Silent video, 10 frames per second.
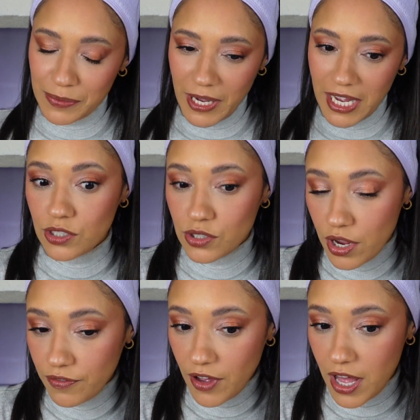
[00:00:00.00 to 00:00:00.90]
But
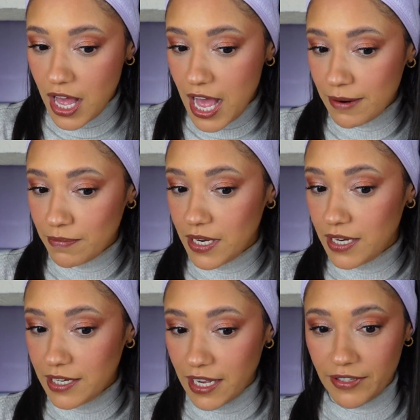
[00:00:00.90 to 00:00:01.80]
so far, I'm
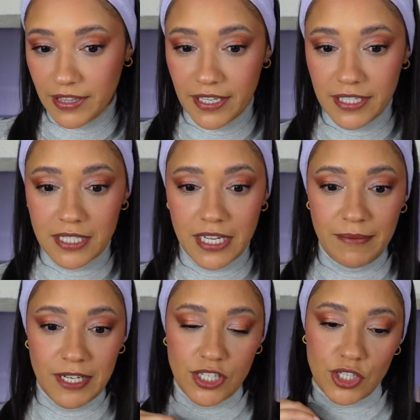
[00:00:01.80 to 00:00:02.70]
loving this. Let
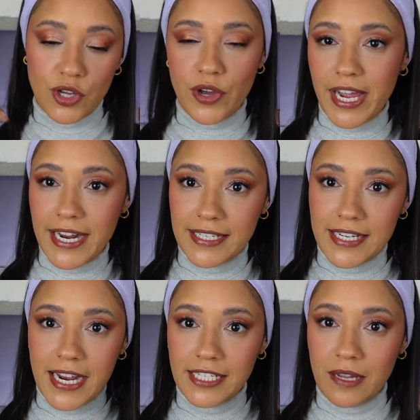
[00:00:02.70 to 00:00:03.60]
me just go and
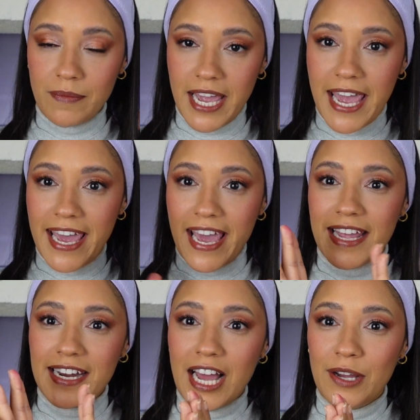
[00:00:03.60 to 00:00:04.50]
take down my hair
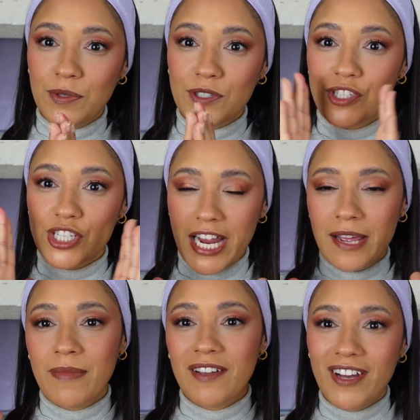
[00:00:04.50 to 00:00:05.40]
and I will
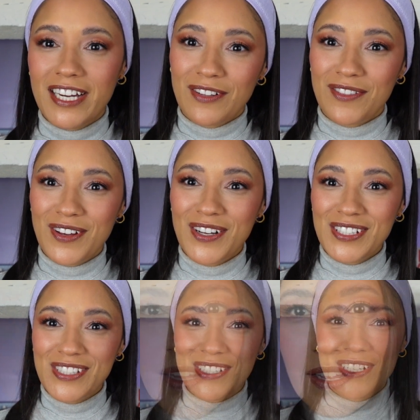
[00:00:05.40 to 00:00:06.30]
share my final
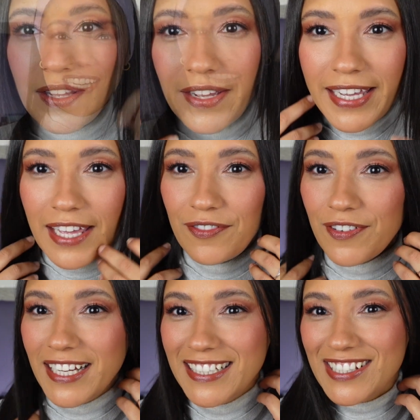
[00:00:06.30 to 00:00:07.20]
thoughts. Okay
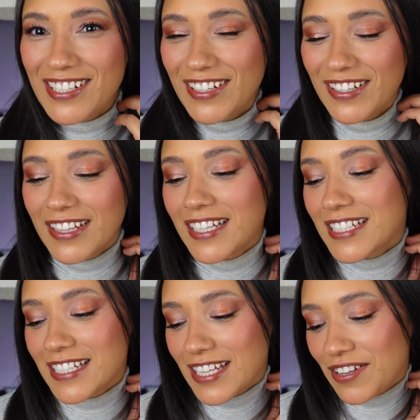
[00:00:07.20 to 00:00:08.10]
friends, so
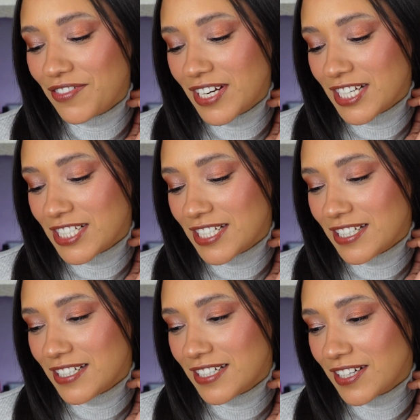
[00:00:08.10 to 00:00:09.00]
this is our finished
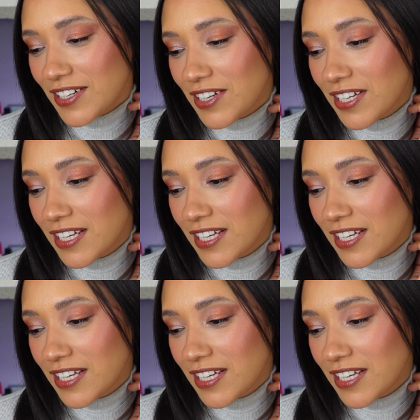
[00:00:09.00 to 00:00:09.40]
look.